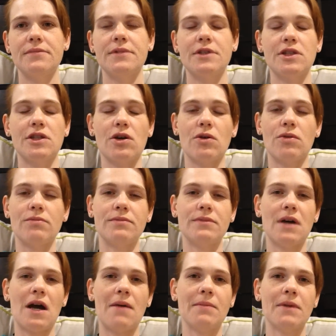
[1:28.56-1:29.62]
So
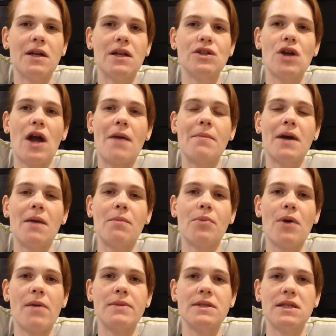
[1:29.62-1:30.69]
I'm gonna try. I'm not
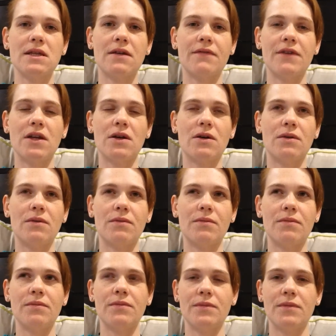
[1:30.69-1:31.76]
promising a video
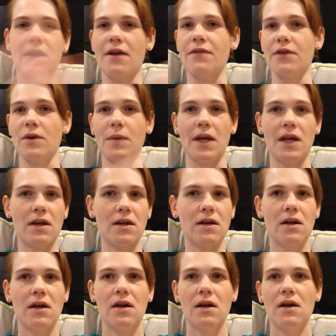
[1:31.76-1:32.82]
every week.
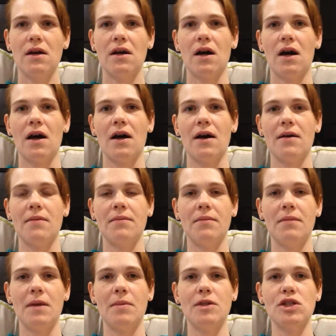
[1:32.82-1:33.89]

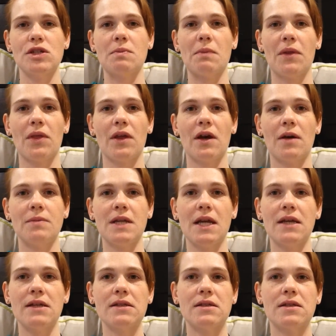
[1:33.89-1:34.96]
Maybe just monthly
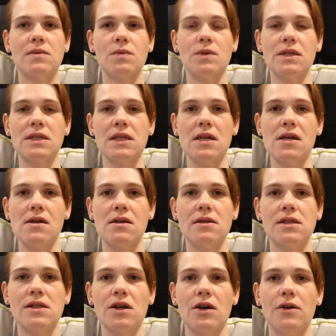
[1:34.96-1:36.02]
updates. We'll see.
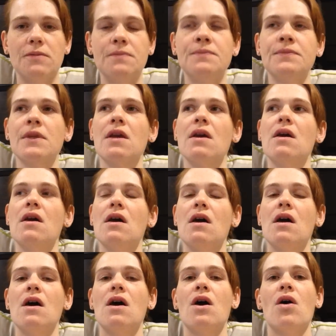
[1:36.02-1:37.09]
So
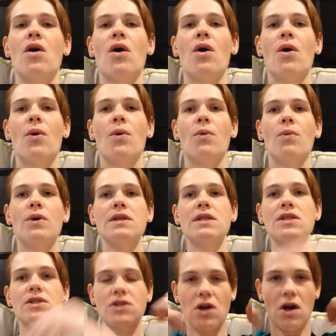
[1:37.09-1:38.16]
we'll
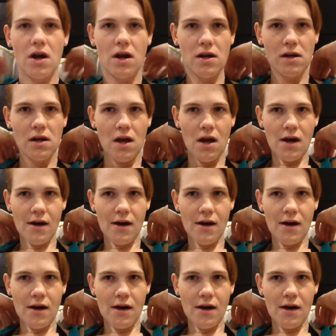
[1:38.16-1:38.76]
start.